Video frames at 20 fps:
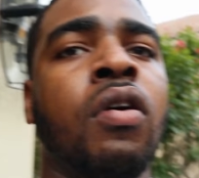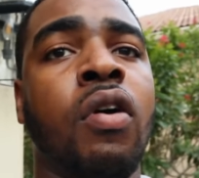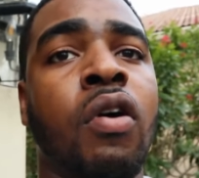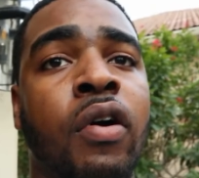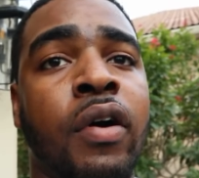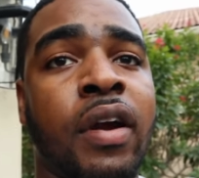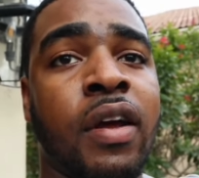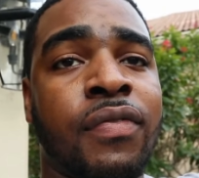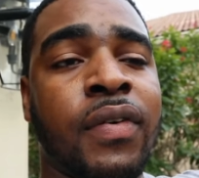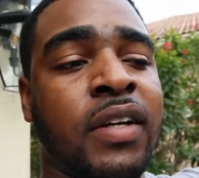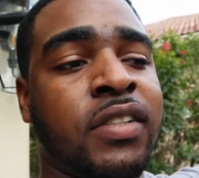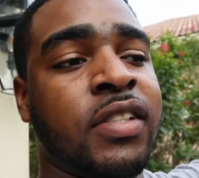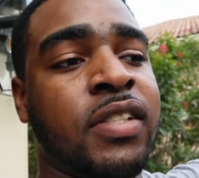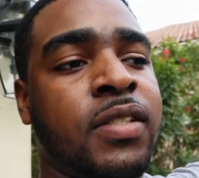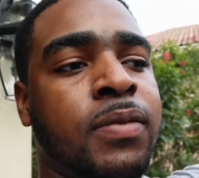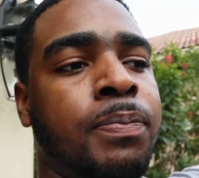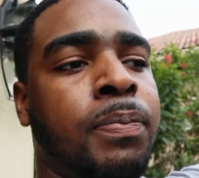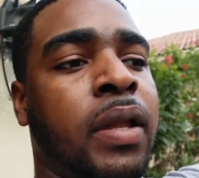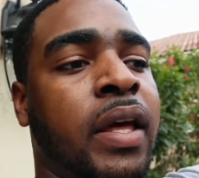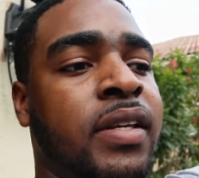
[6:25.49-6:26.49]
or if I
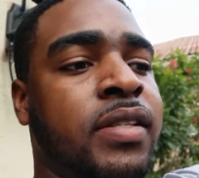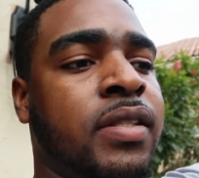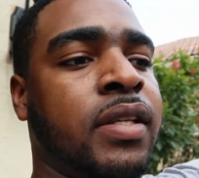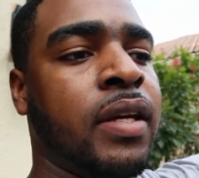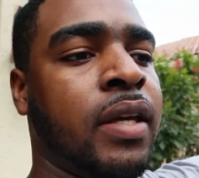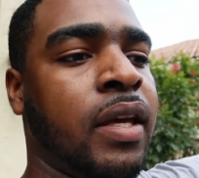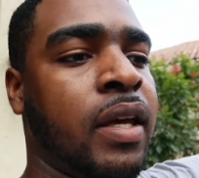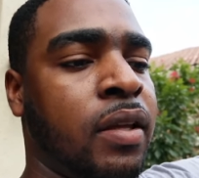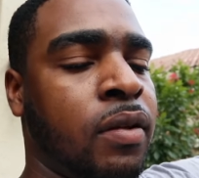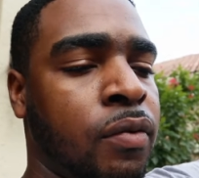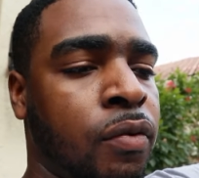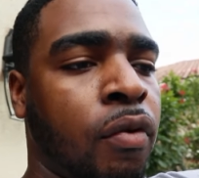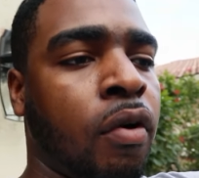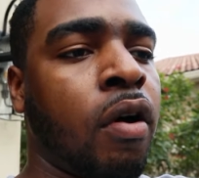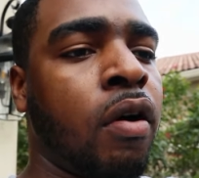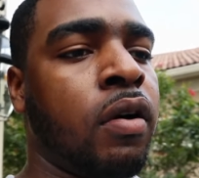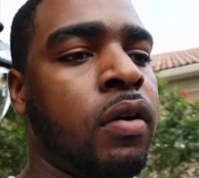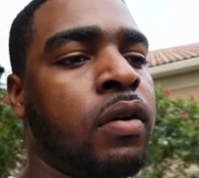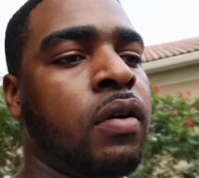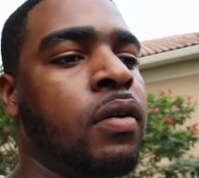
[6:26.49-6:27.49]
just placed it in
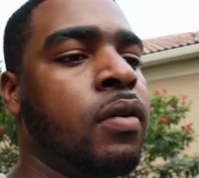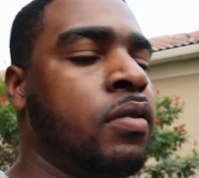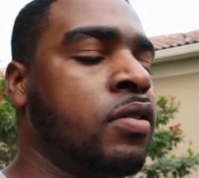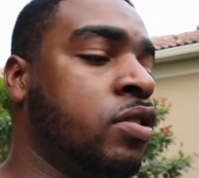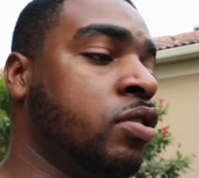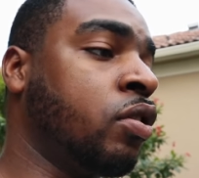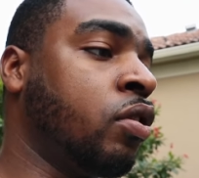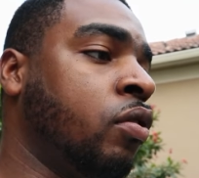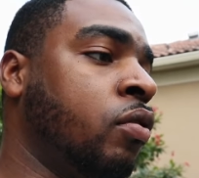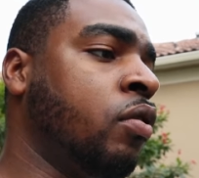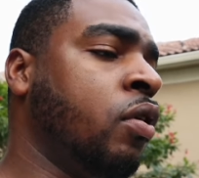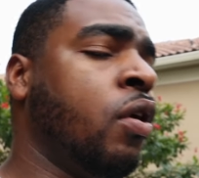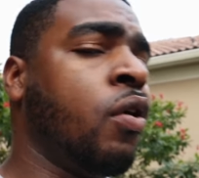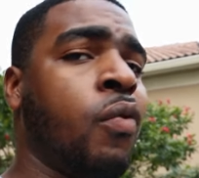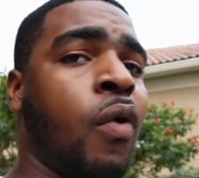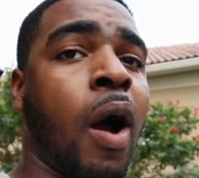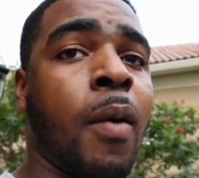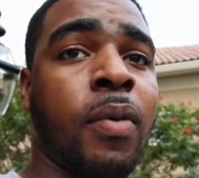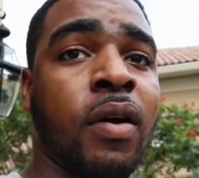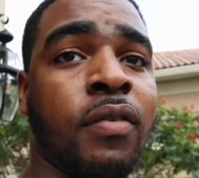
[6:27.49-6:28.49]
wrong. So
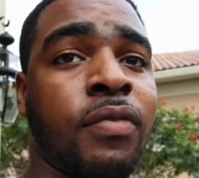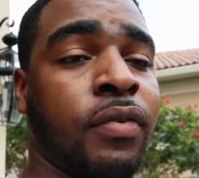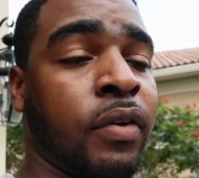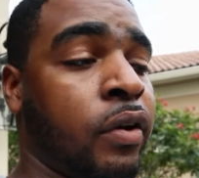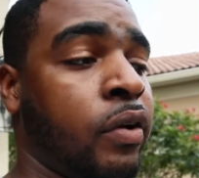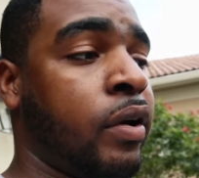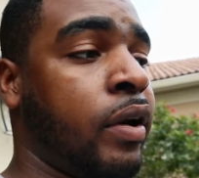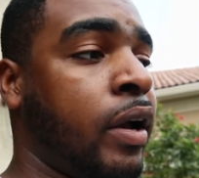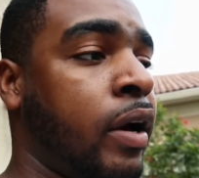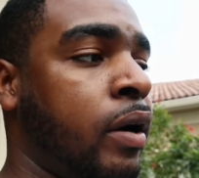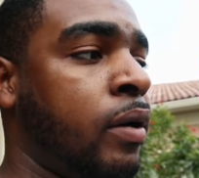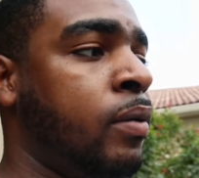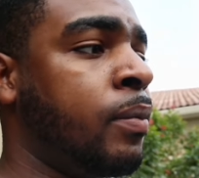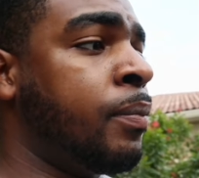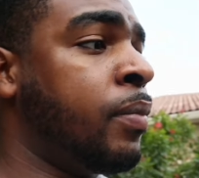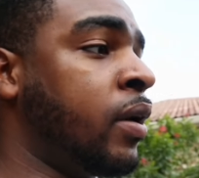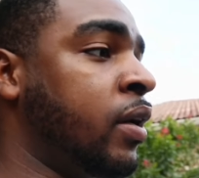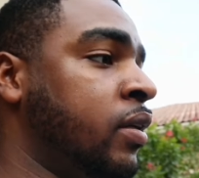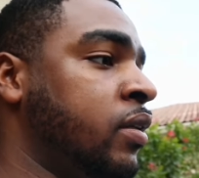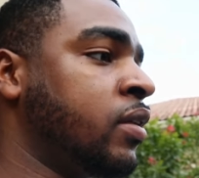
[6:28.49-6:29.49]
I'm gonna figure it out,
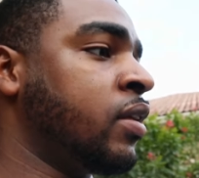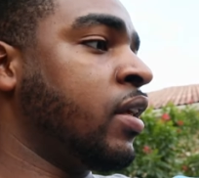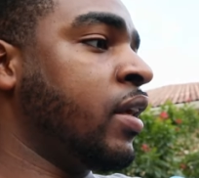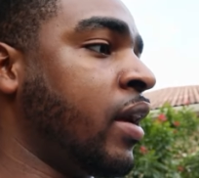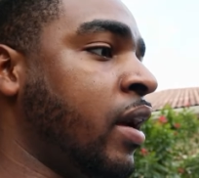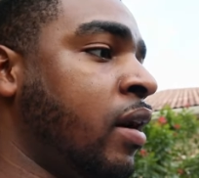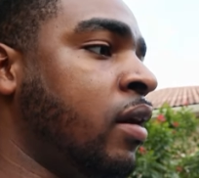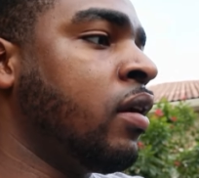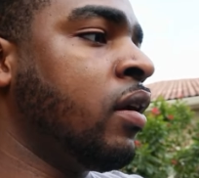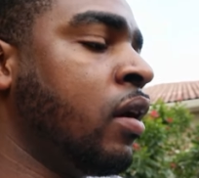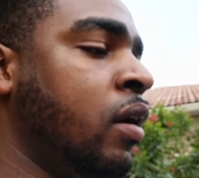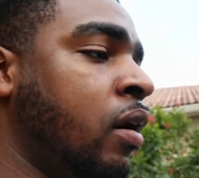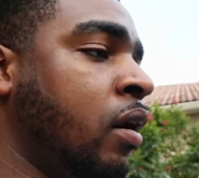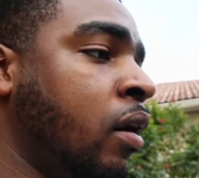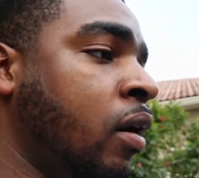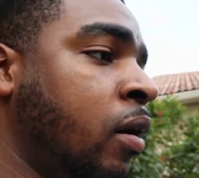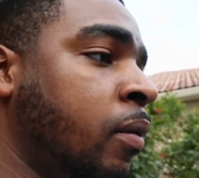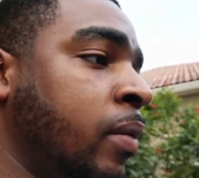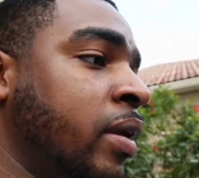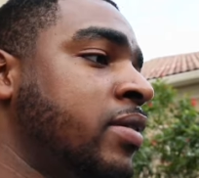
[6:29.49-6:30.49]
but yeah.
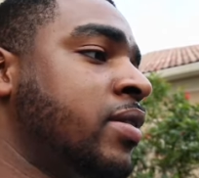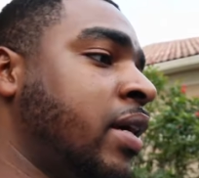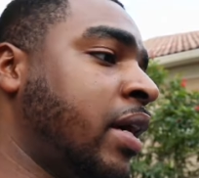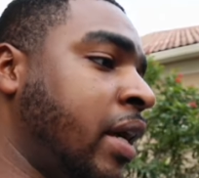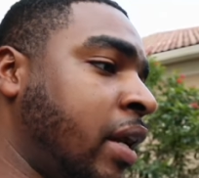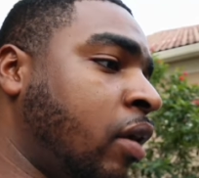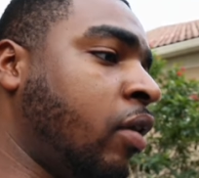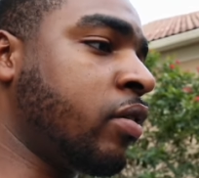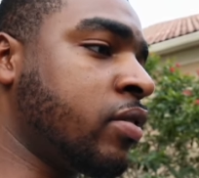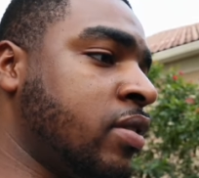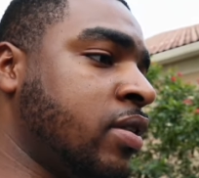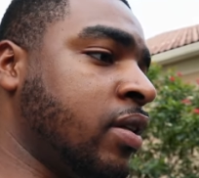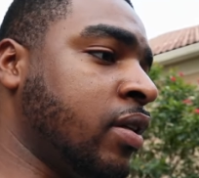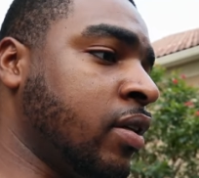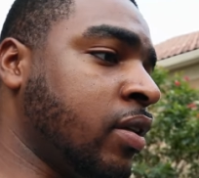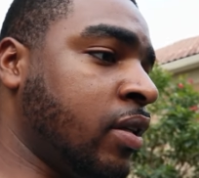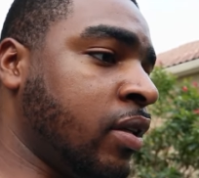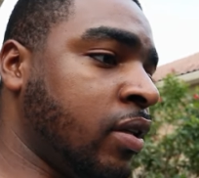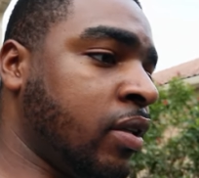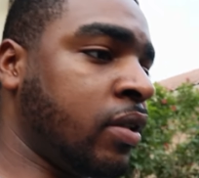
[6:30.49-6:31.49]
Um, let's head on
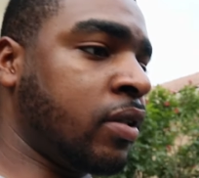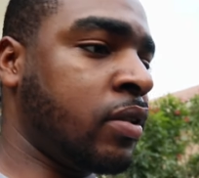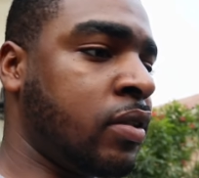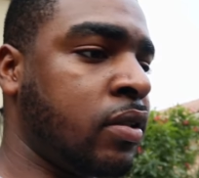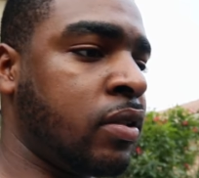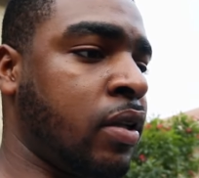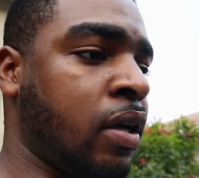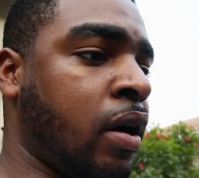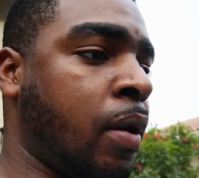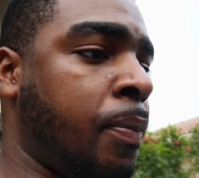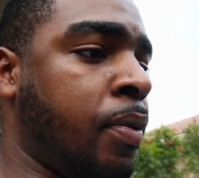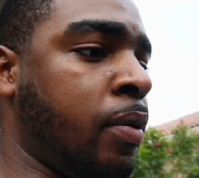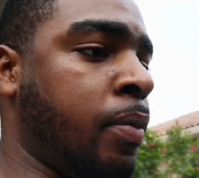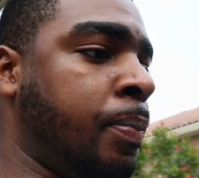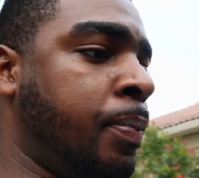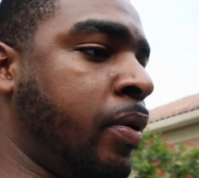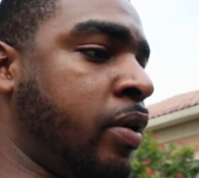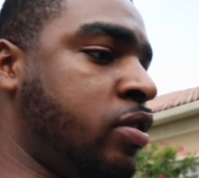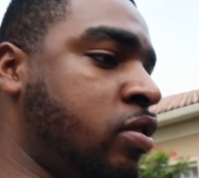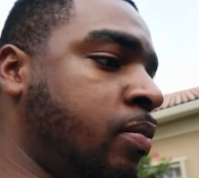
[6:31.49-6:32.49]
to the, the upper
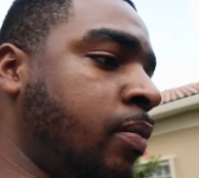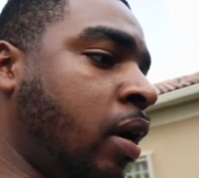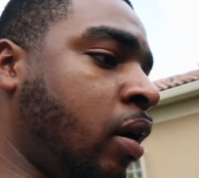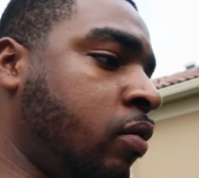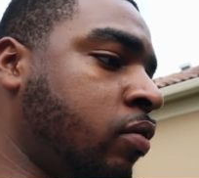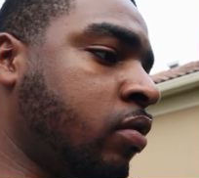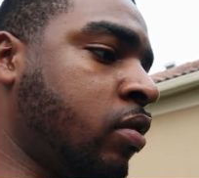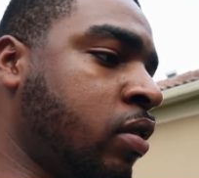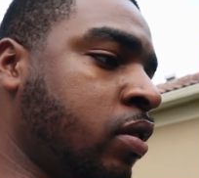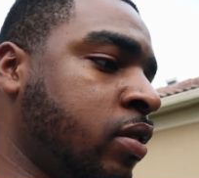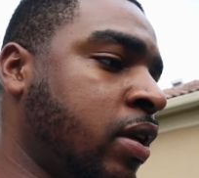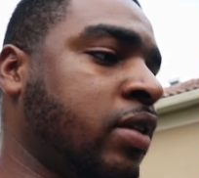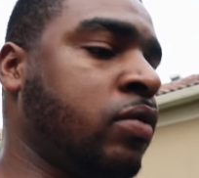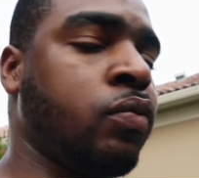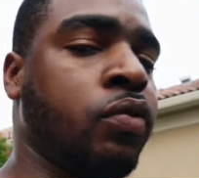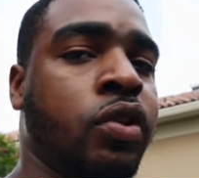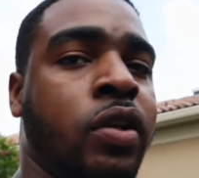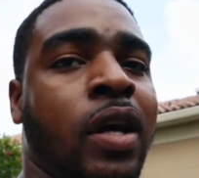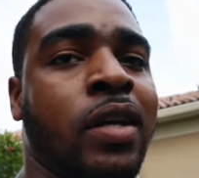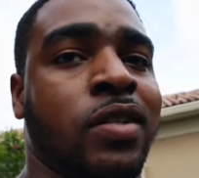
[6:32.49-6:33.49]
pitch mount because
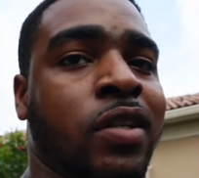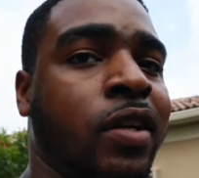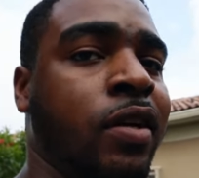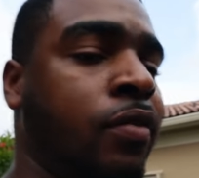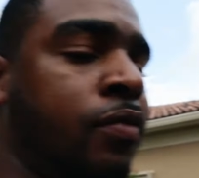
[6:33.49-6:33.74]
that's what you guys are